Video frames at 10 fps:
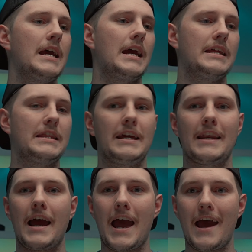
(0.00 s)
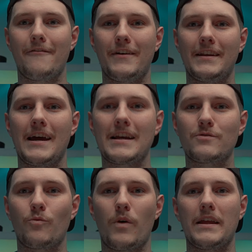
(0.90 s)
And then I have a nice
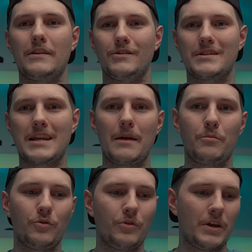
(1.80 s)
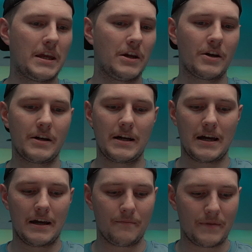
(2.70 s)
white little table here
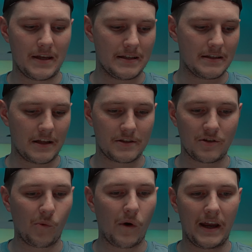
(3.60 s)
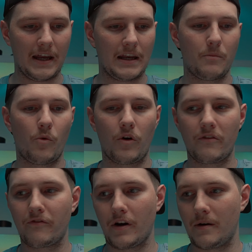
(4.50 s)
that is not so white anymore
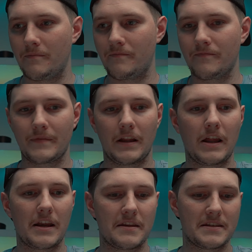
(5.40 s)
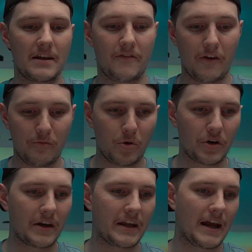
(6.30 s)
from a lot of the stuff I've put
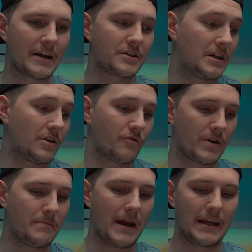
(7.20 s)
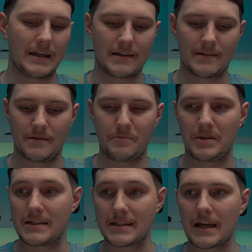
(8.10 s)
on it. I actually need to repaint it because it's
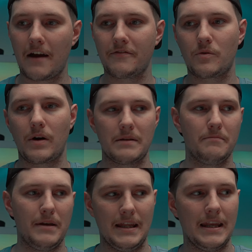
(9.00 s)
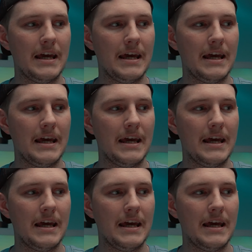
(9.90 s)
been scuffed quite a bit.